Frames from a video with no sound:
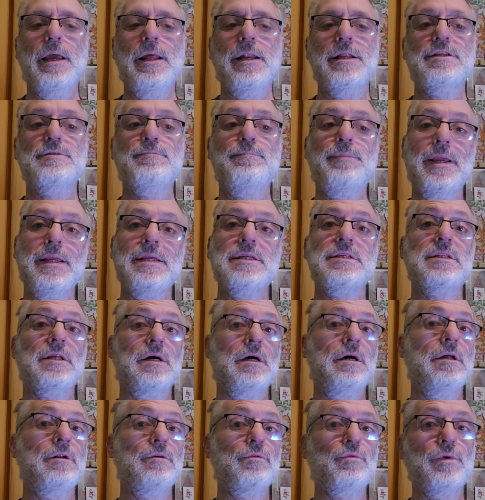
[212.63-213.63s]
And it's based
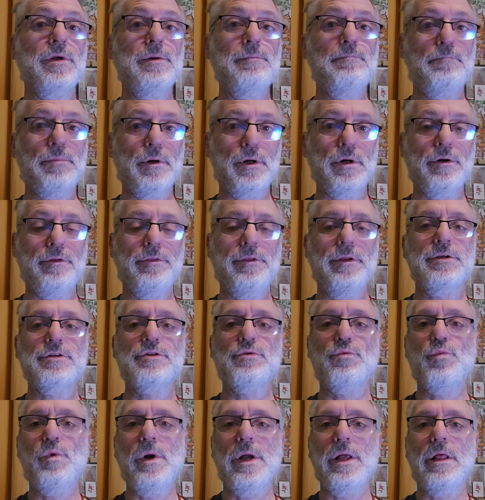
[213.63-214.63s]
on rebirth
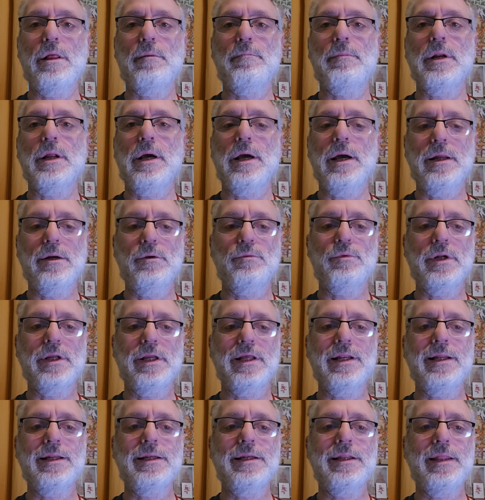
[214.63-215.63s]
as well, but I don't want
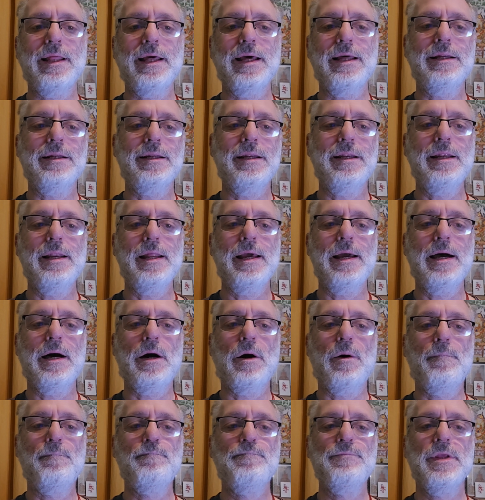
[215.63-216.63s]
to get into that
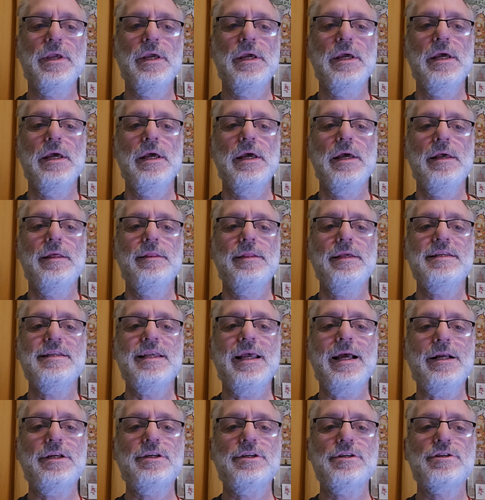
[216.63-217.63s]
now. These
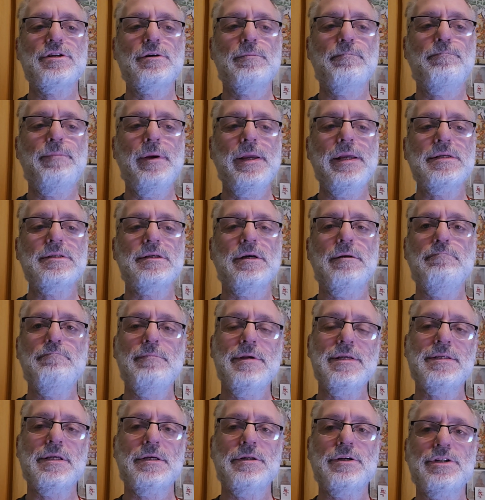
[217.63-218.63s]
actions are based on
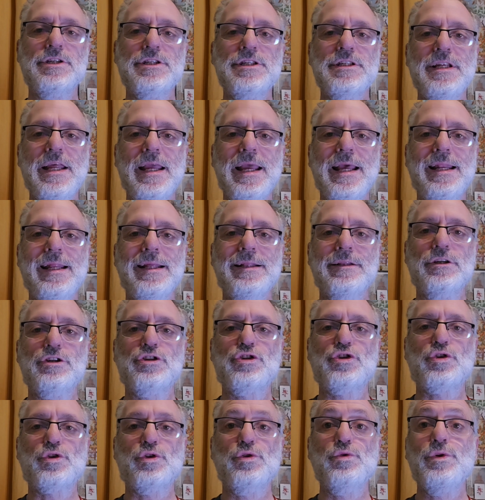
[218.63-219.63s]
misunderstanding the
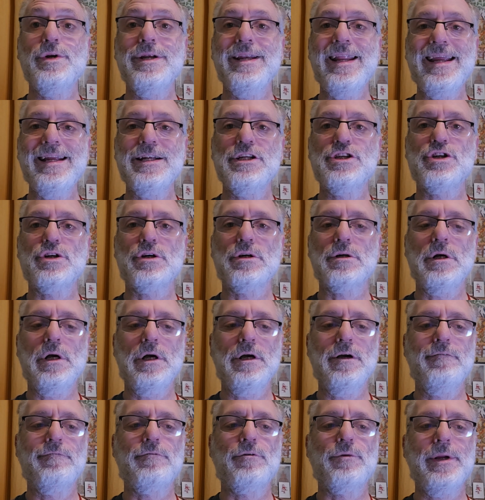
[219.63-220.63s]
true nature
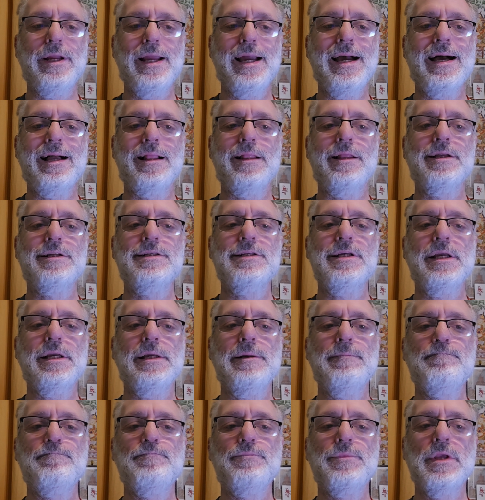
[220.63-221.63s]
of
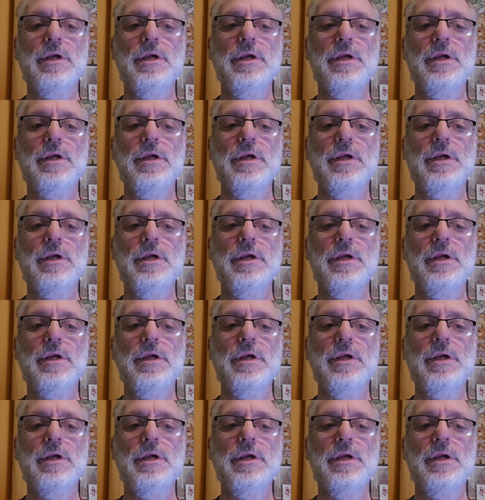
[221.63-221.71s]
reality.